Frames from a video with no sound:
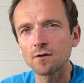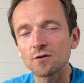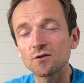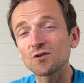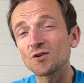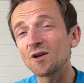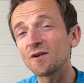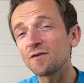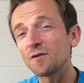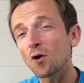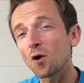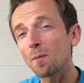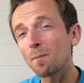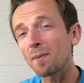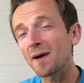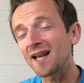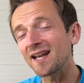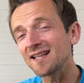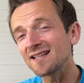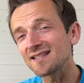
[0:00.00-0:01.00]
So if your
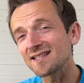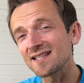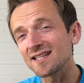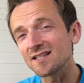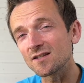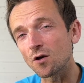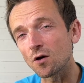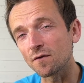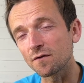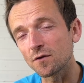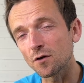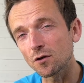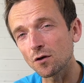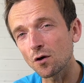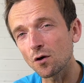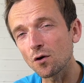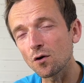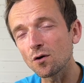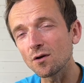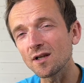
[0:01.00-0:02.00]
balance is off, you're
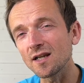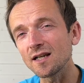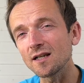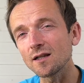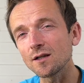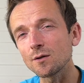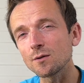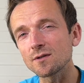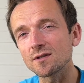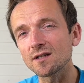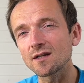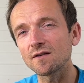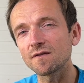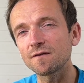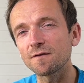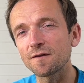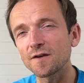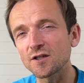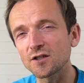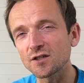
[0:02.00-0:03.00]
not only losing
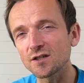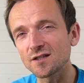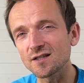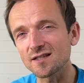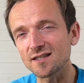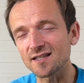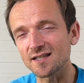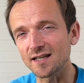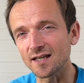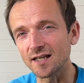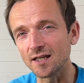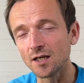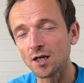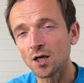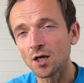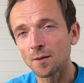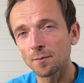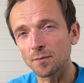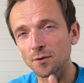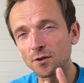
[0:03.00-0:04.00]
efficiency,
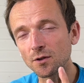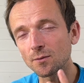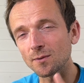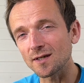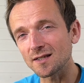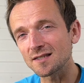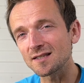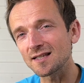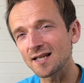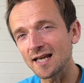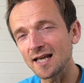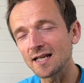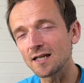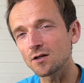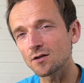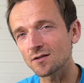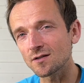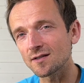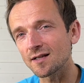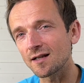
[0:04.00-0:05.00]
but you are setting
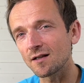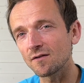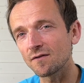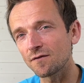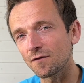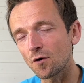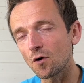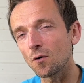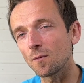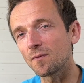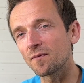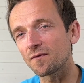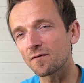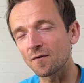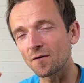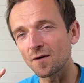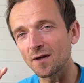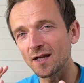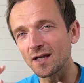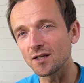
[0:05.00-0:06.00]
yourself up
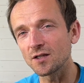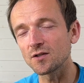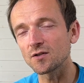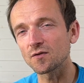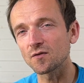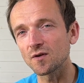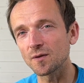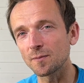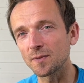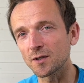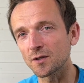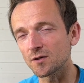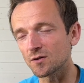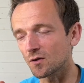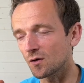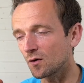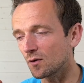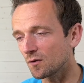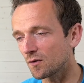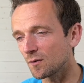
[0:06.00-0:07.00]
for injury, because
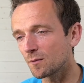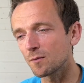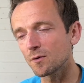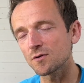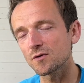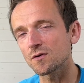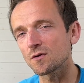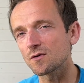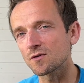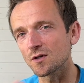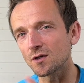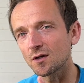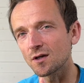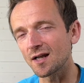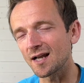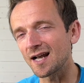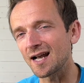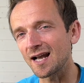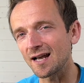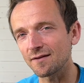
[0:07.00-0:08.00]
other muscles are going to
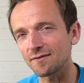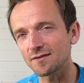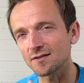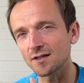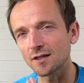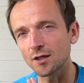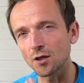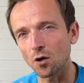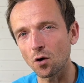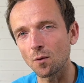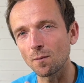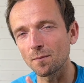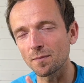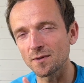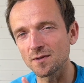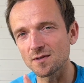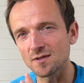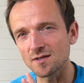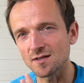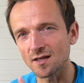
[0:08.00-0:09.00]
have to
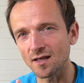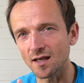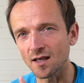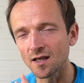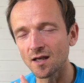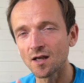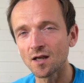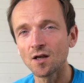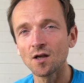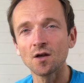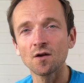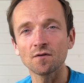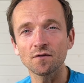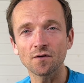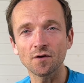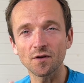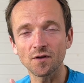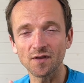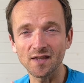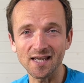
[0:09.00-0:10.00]
compensate
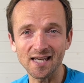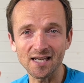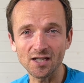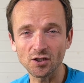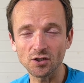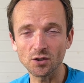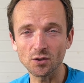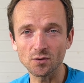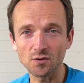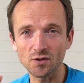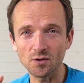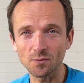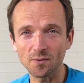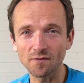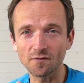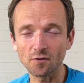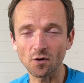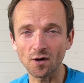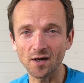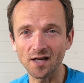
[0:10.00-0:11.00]
for the issues that
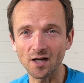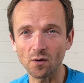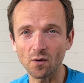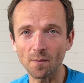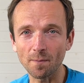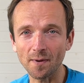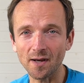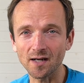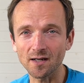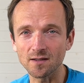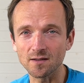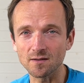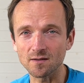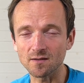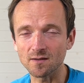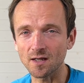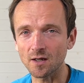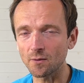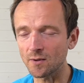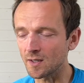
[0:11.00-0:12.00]
we've got in our balance.
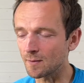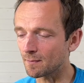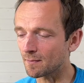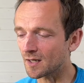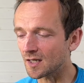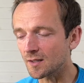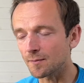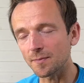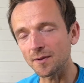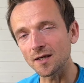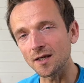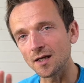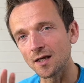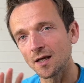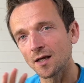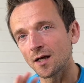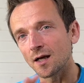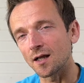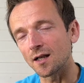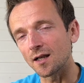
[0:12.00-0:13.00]
Now, it might be
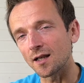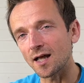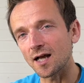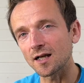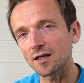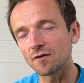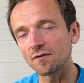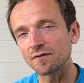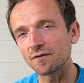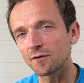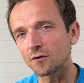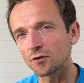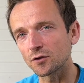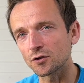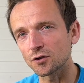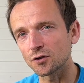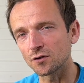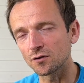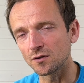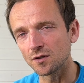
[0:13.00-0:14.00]
a lack of
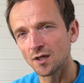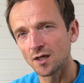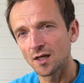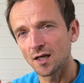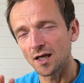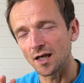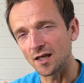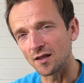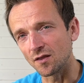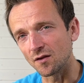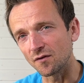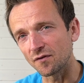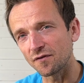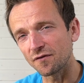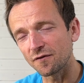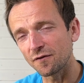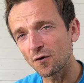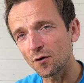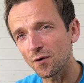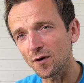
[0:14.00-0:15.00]
function in the
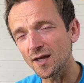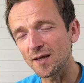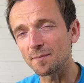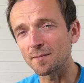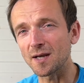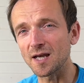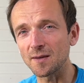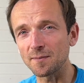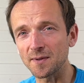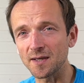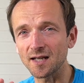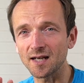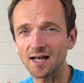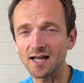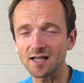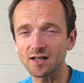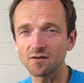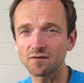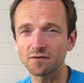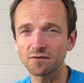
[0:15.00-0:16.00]
foot, it might be a
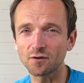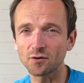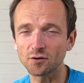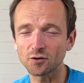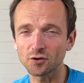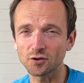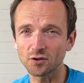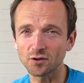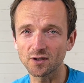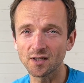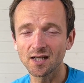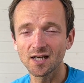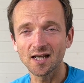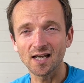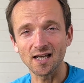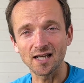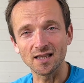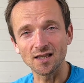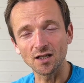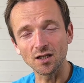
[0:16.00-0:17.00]
lack of function
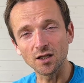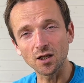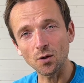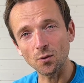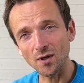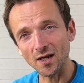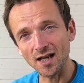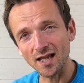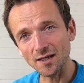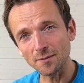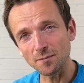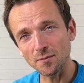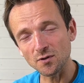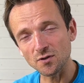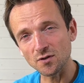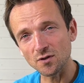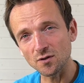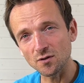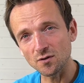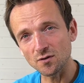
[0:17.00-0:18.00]
in the lower leg
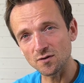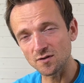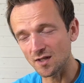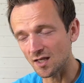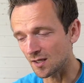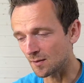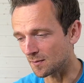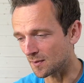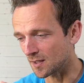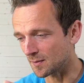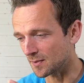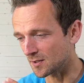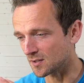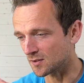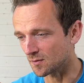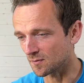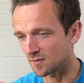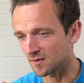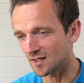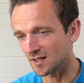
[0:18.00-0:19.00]
muscles, there might be
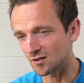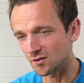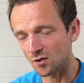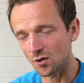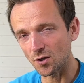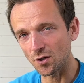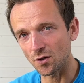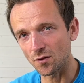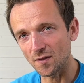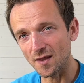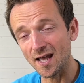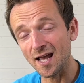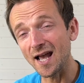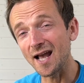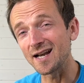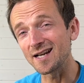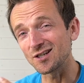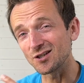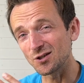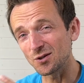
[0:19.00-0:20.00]
some things going on there,
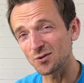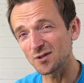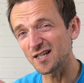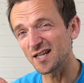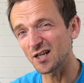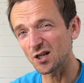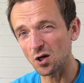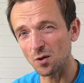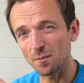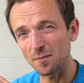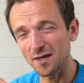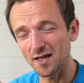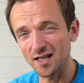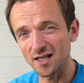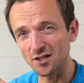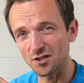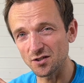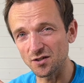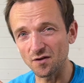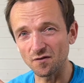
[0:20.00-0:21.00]
and it's usually a
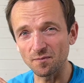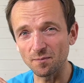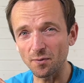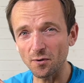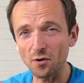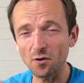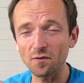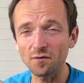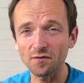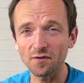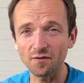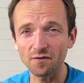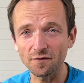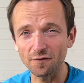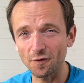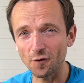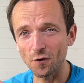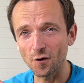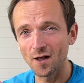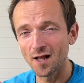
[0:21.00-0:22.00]
combination of both the
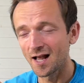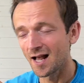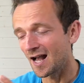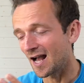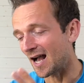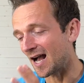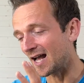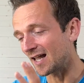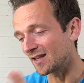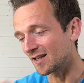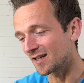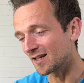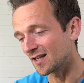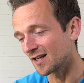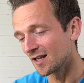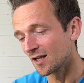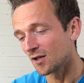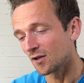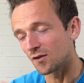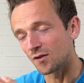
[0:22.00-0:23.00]
foot and
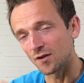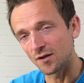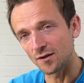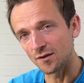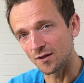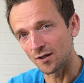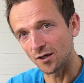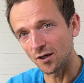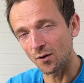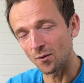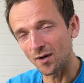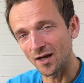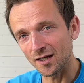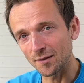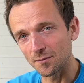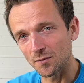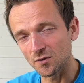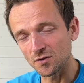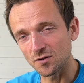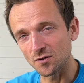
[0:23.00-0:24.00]
the lower leg
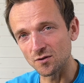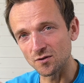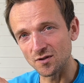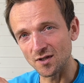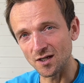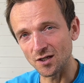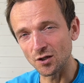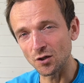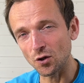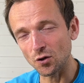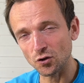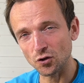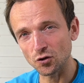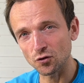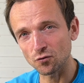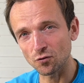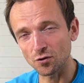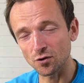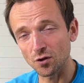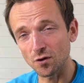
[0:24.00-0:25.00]
muscles that are not
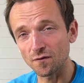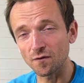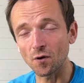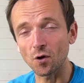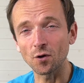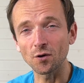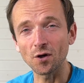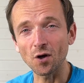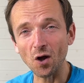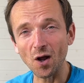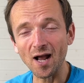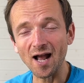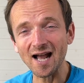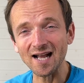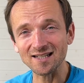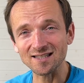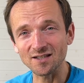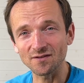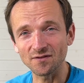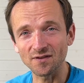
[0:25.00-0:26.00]
strong enough or not
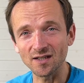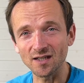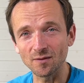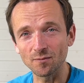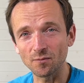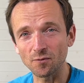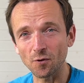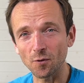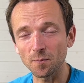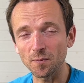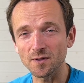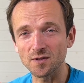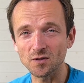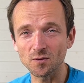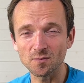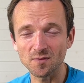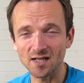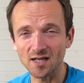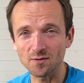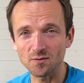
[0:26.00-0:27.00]
activating properly.
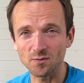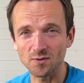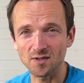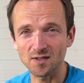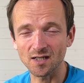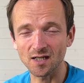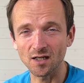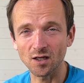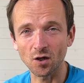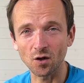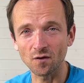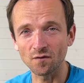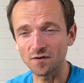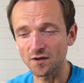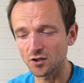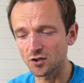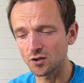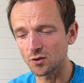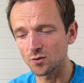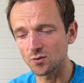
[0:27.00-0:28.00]
Sometimes we see a lot of
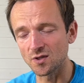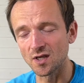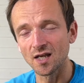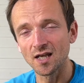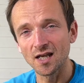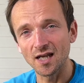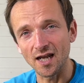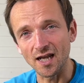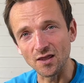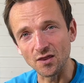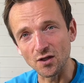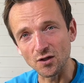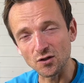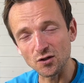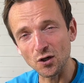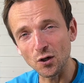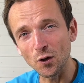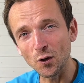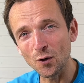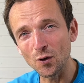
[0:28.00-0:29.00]
issues in the
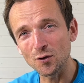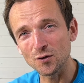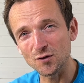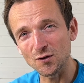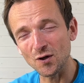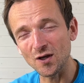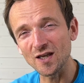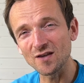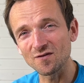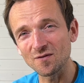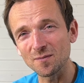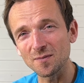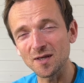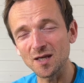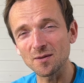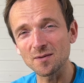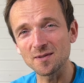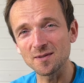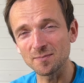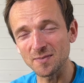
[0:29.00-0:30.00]
toes, not even
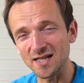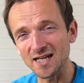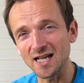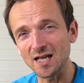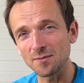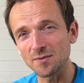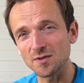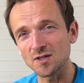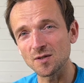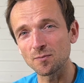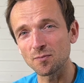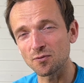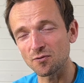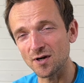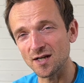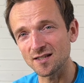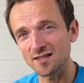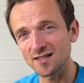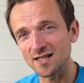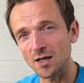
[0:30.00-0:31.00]
being able to
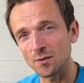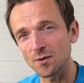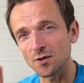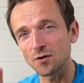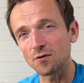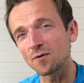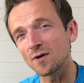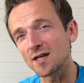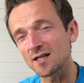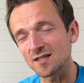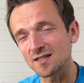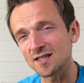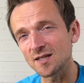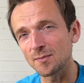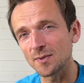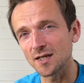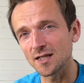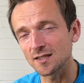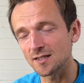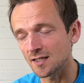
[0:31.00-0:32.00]
press down and create
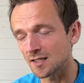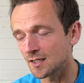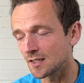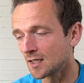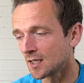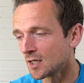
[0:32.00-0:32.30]
stability.